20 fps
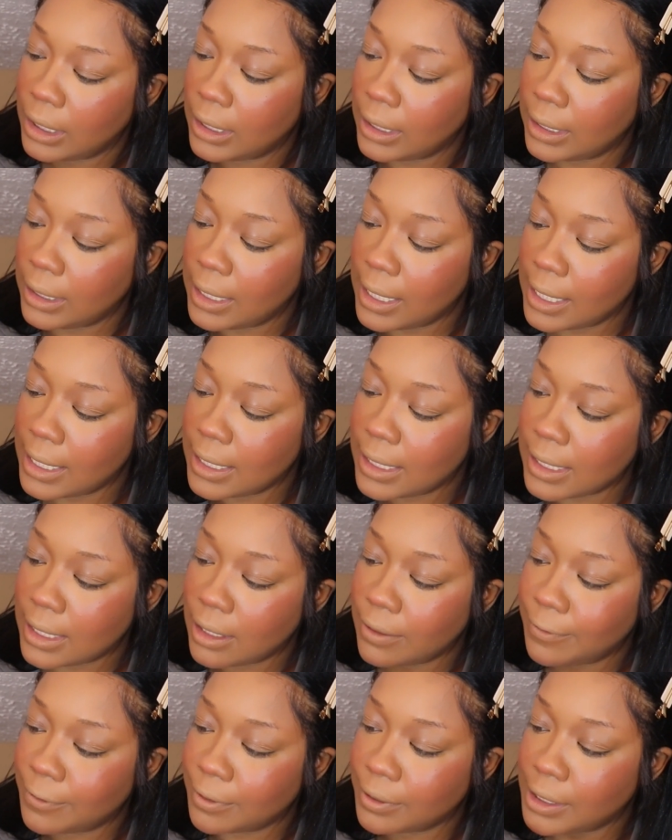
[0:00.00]
glaze
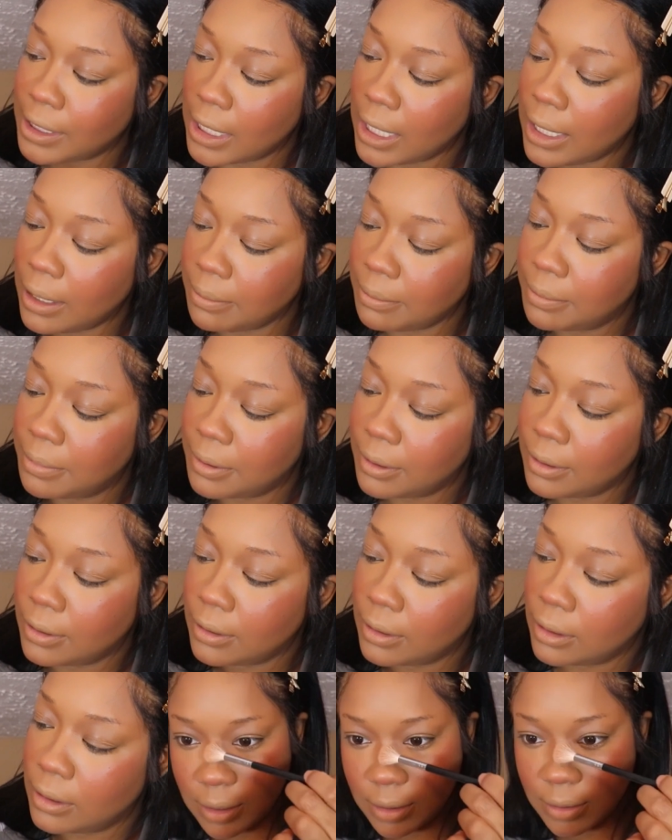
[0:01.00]
over the top,
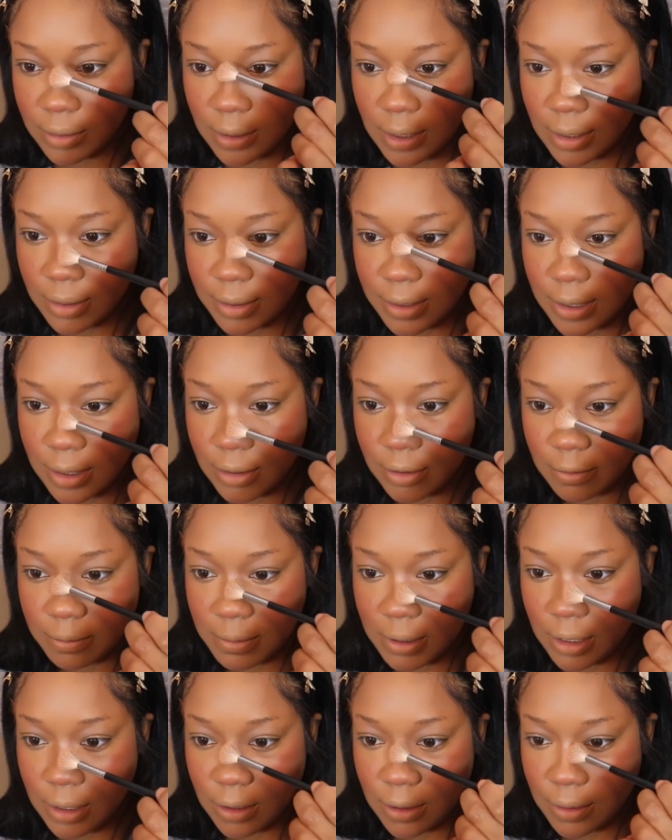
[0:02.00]
glitter down the center of
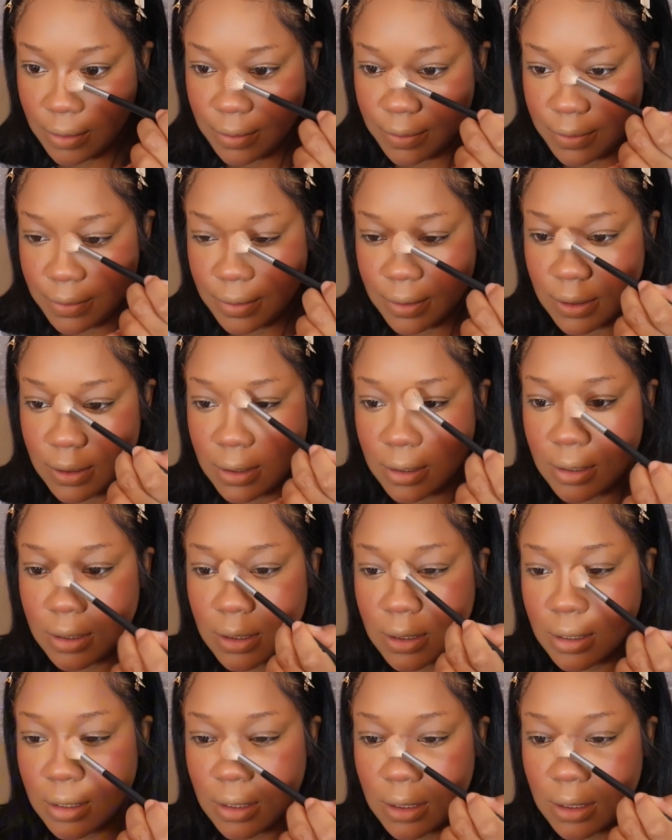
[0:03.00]
my nose,